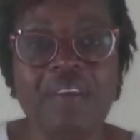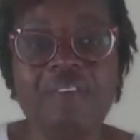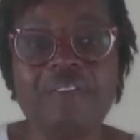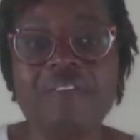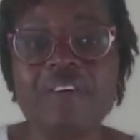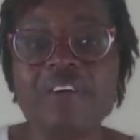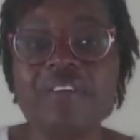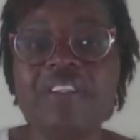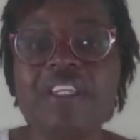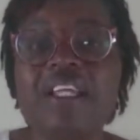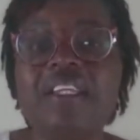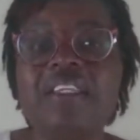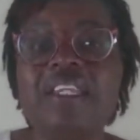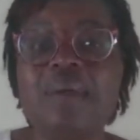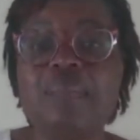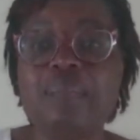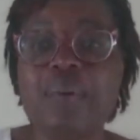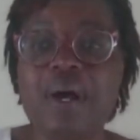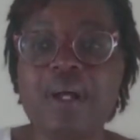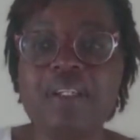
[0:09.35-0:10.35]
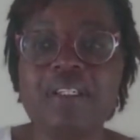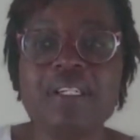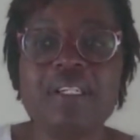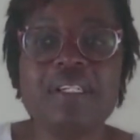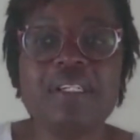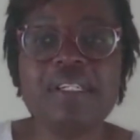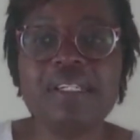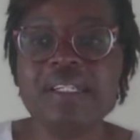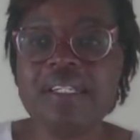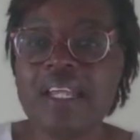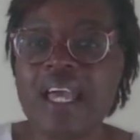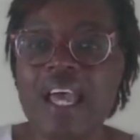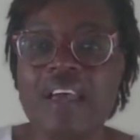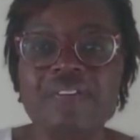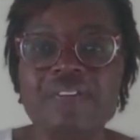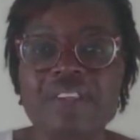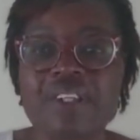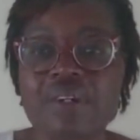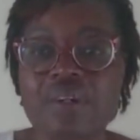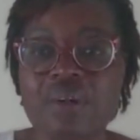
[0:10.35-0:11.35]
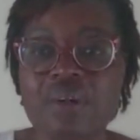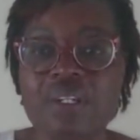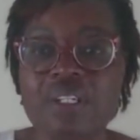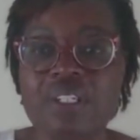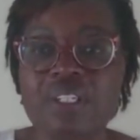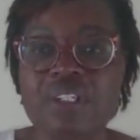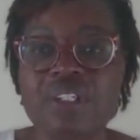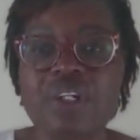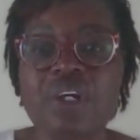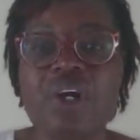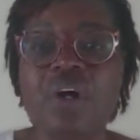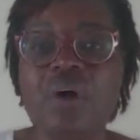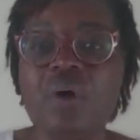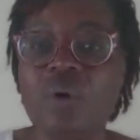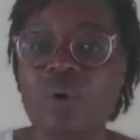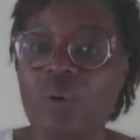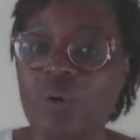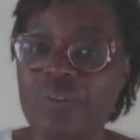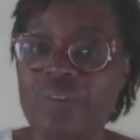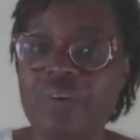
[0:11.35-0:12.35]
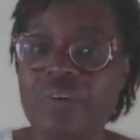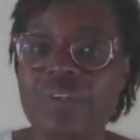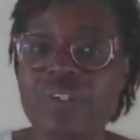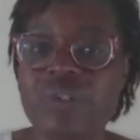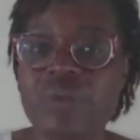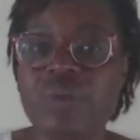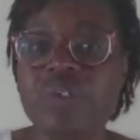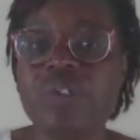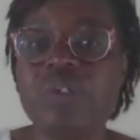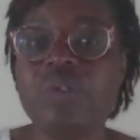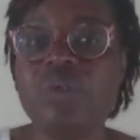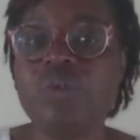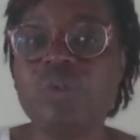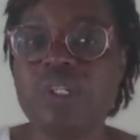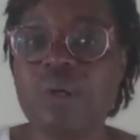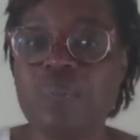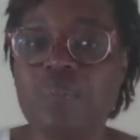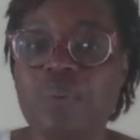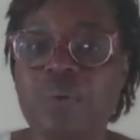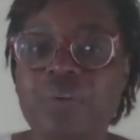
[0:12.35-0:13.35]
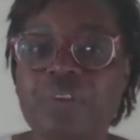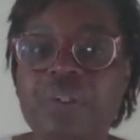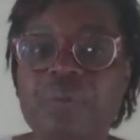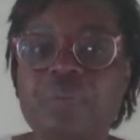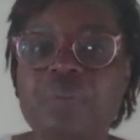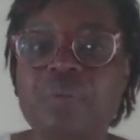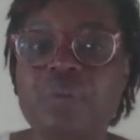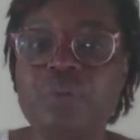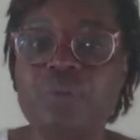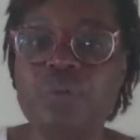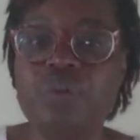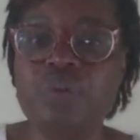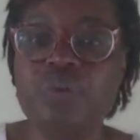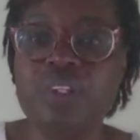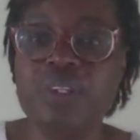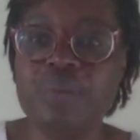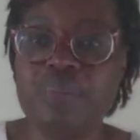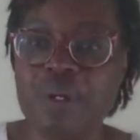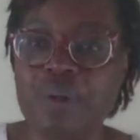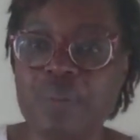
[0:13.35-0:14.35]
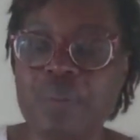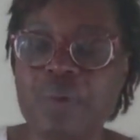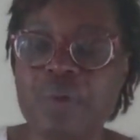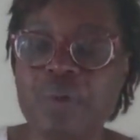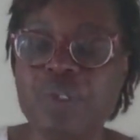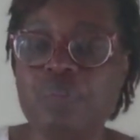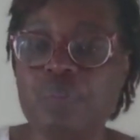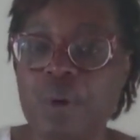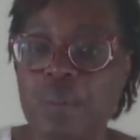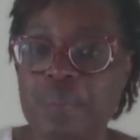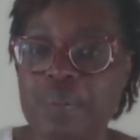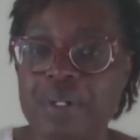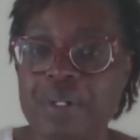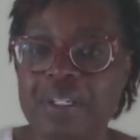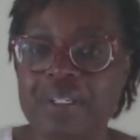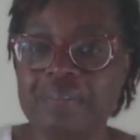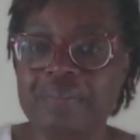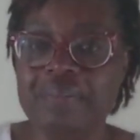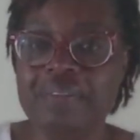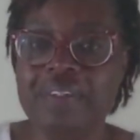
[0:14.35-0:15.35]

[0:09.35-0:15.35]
felt that their partner didn't have the knowledge or the resources to support them through the menopause properly.